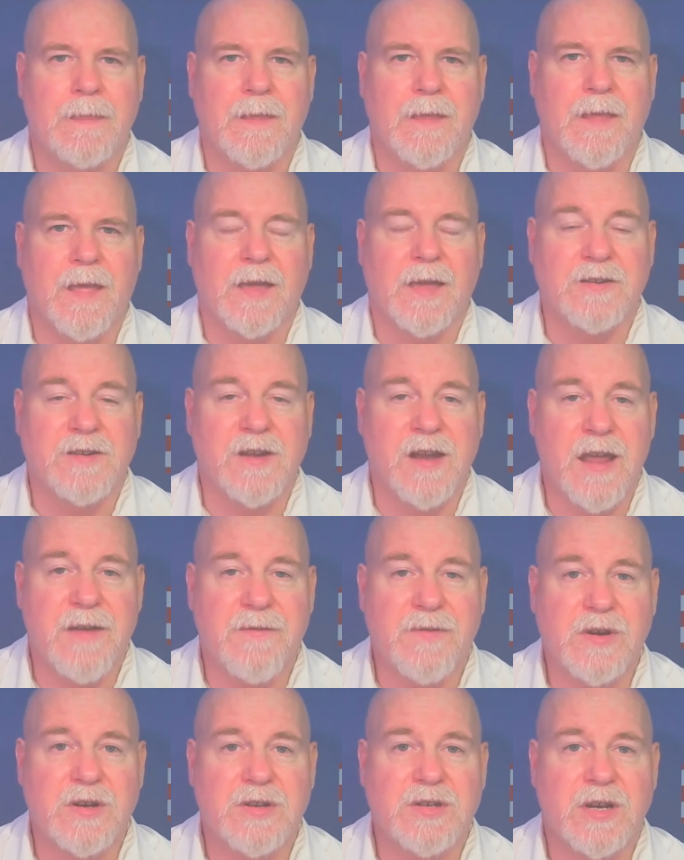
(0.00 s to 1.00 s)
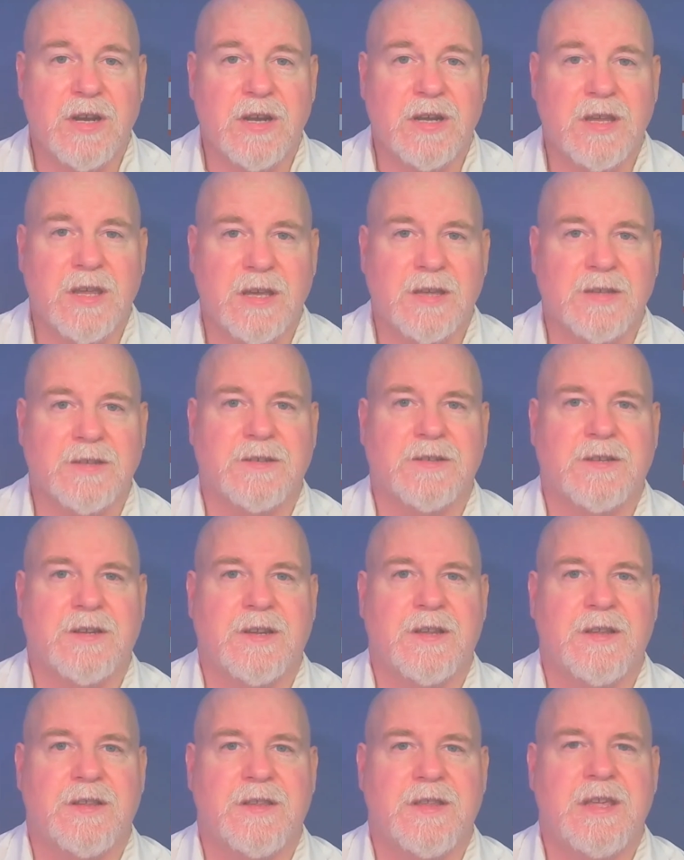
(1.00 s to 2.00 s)
as leverage against
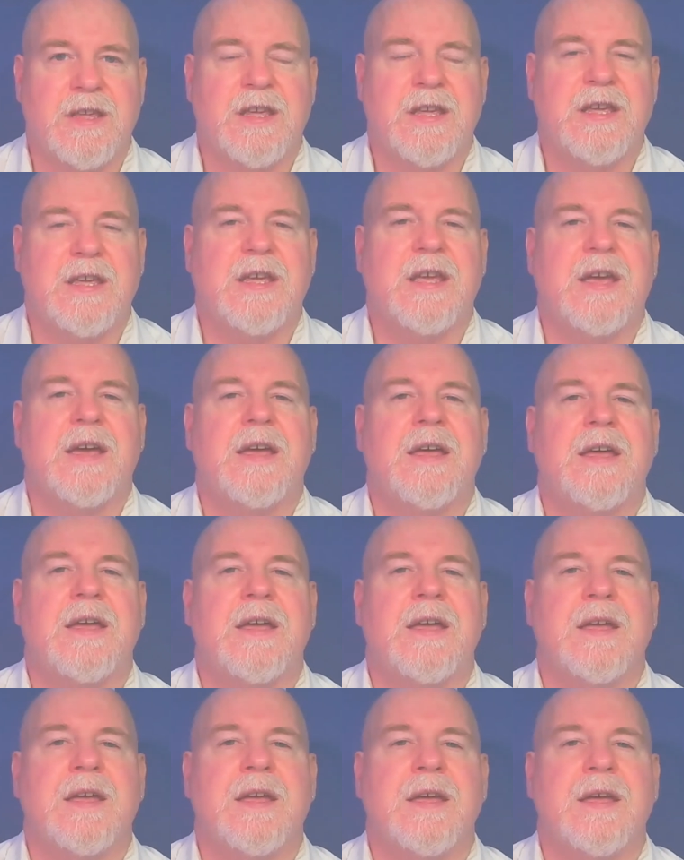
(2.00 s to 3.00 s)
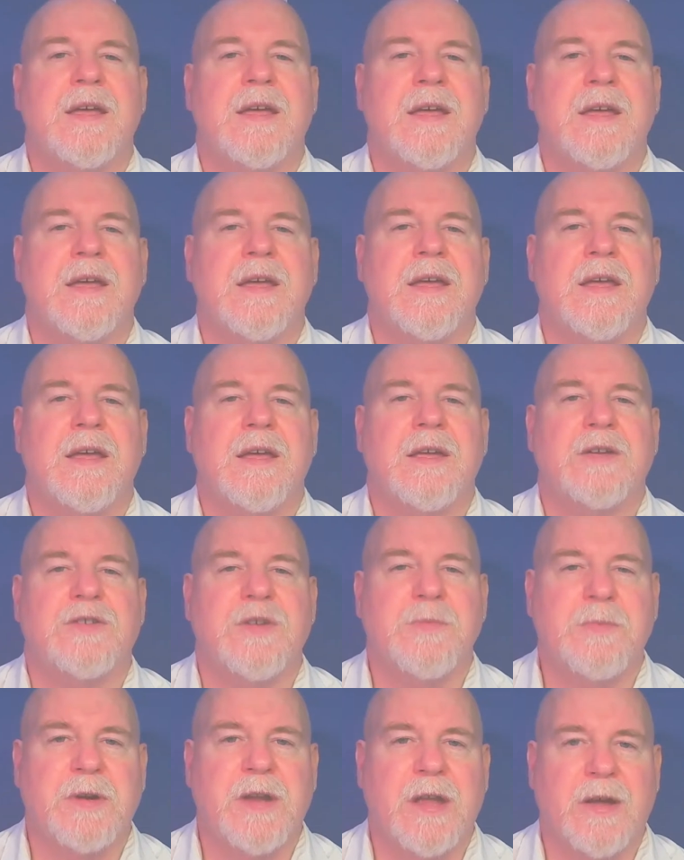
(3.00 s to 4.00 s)
the
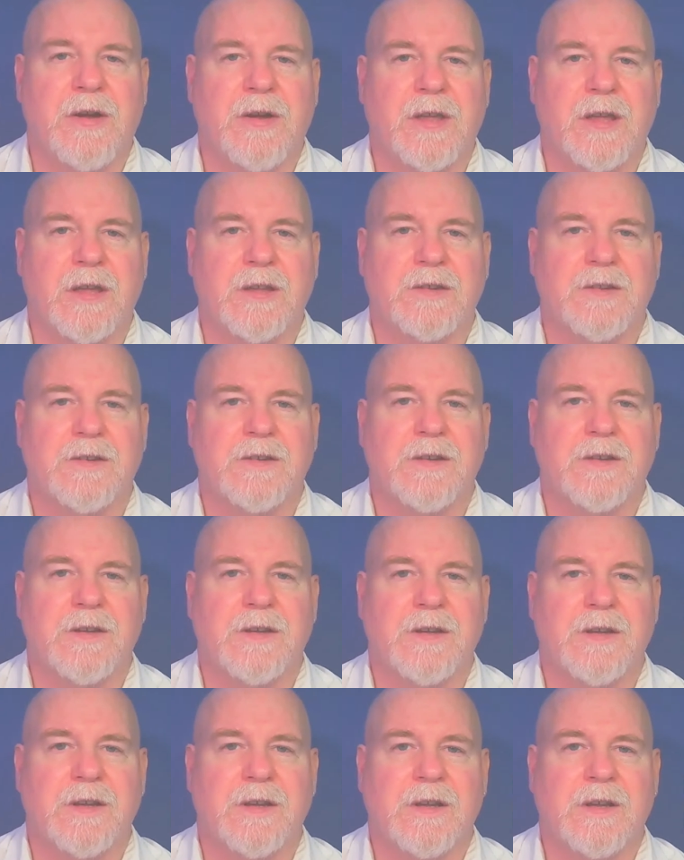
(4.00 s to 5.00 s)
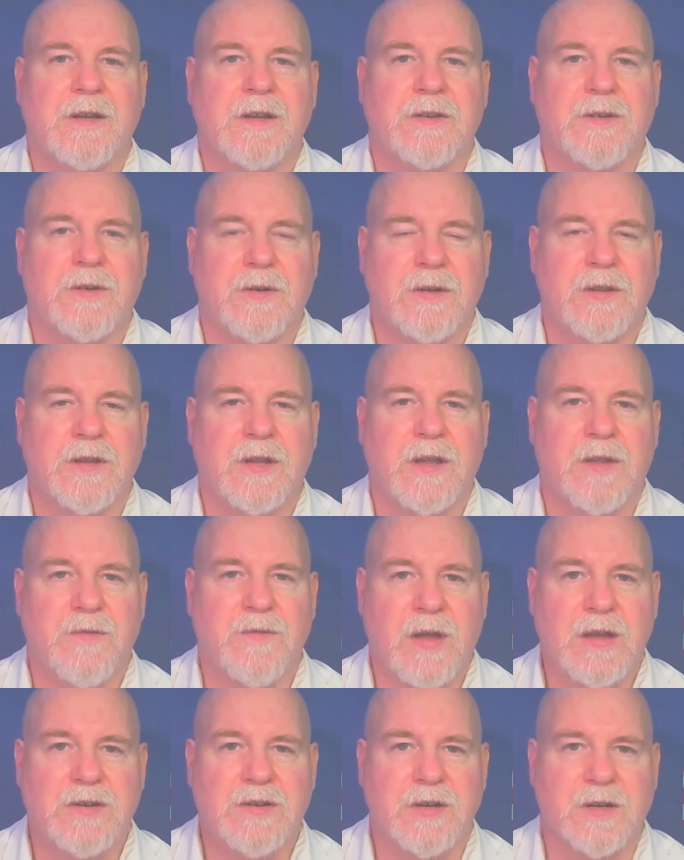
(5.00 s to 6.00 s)
superdelegates during the
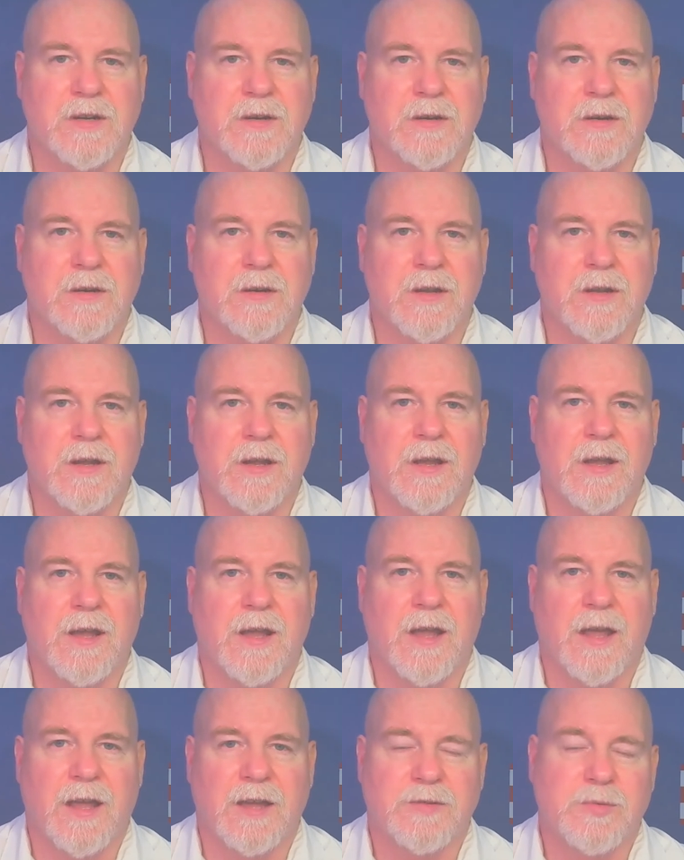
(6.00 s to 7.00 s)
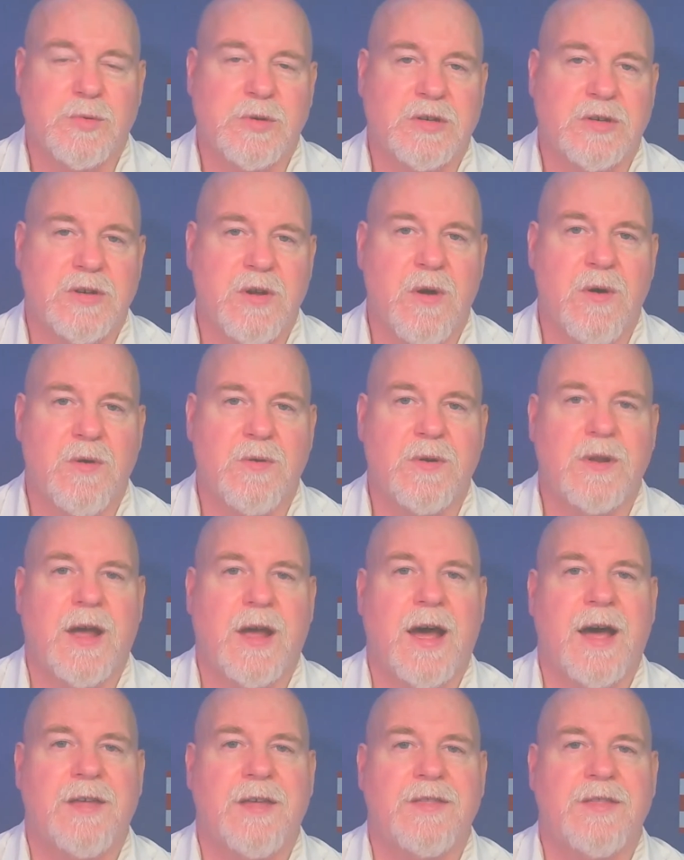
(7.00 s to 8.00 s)
convention, as we showed
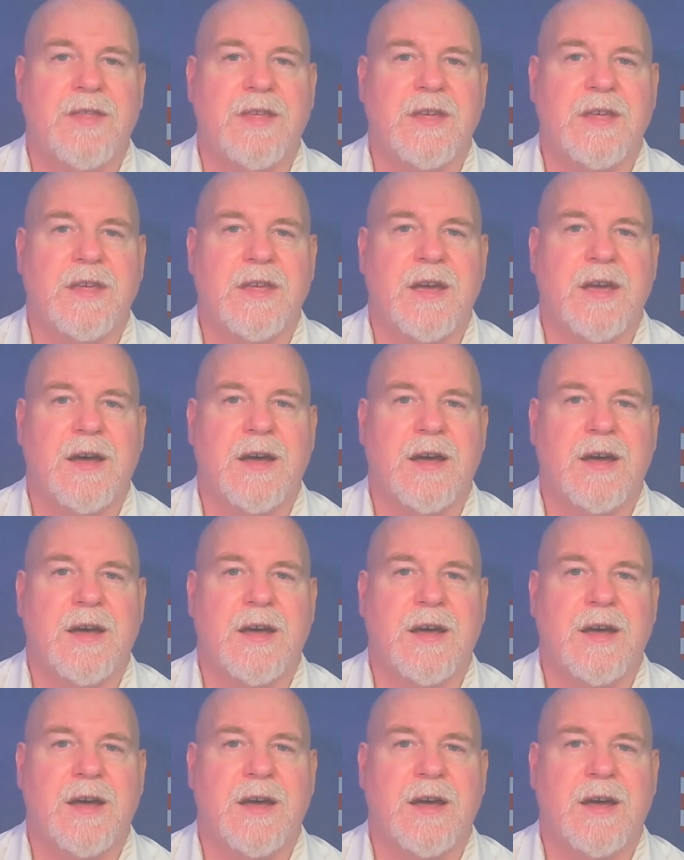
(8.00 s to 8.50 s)
on the